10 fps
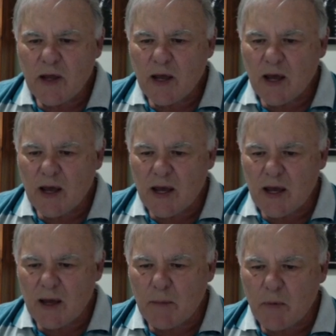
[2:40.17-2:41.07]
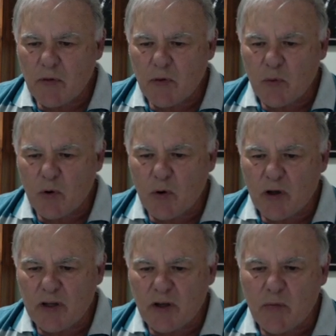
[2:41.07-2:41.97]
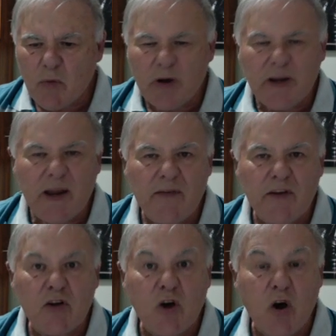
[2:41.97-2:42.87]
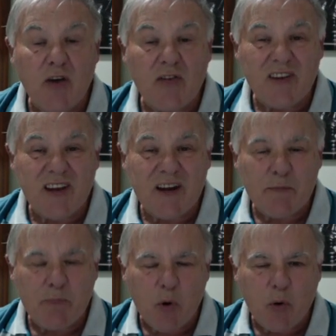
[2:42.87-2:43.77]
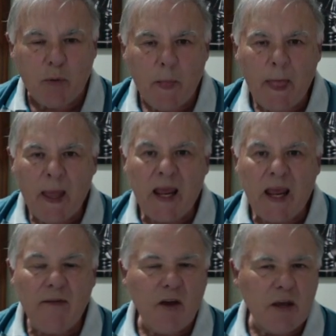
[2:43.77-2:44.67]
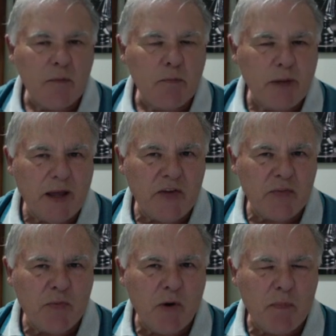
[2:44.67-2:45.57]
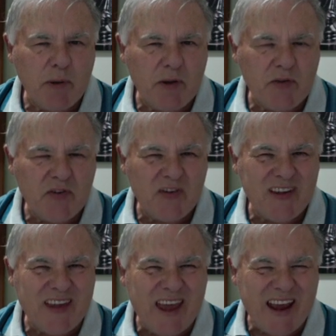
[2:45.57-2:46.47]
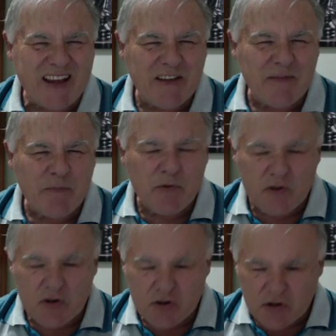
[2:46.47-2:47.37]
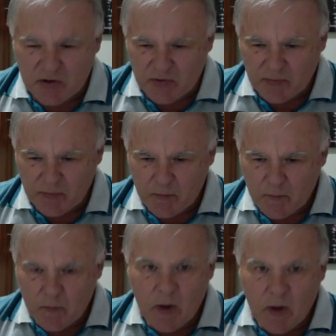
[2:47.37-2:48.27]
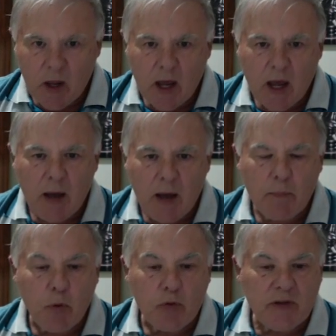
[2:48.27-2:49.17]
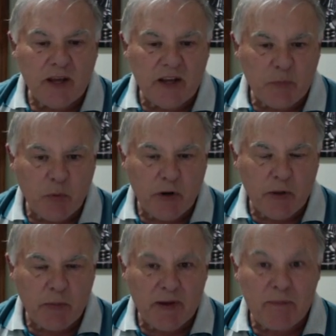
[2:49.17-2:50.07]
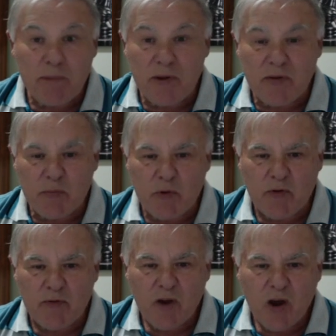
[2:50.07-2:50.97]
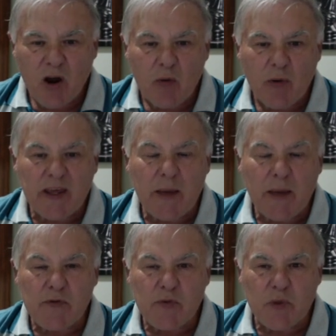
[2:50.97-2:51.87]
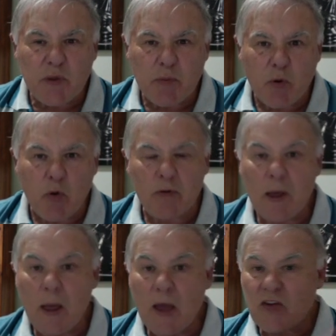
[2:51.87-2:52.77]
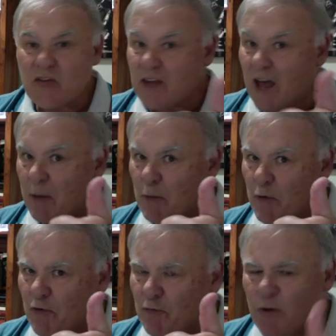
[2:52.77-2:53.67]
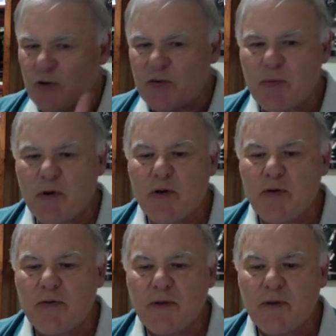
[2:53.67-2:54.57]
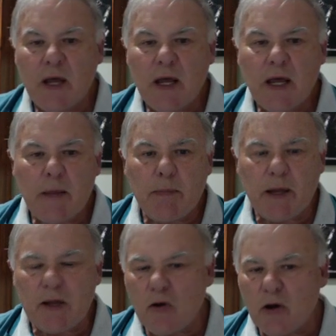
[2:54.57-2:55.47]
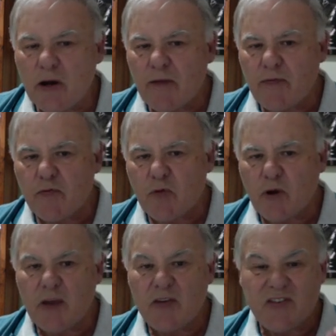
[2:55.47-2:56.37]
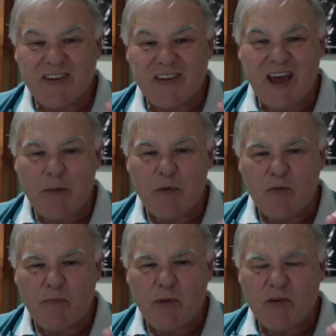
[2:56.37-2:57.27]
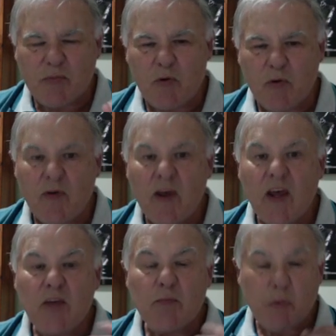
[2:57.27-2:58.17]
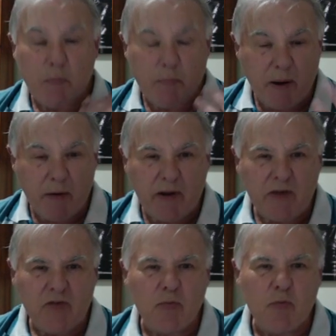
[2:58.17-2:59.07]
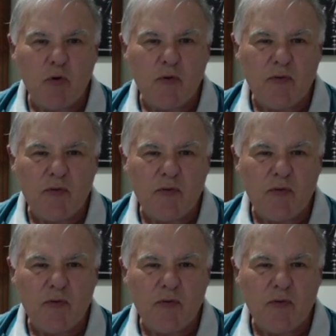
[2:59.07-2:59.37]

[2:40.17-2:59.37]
I thought, well, I don't mind having an isolated pawn if I can place my pieces in active positions. Pawn takes pawn, he played, best move. I recaptured with the pawn, star move, best move. He played knight f3, star move, best move. Preparing to move this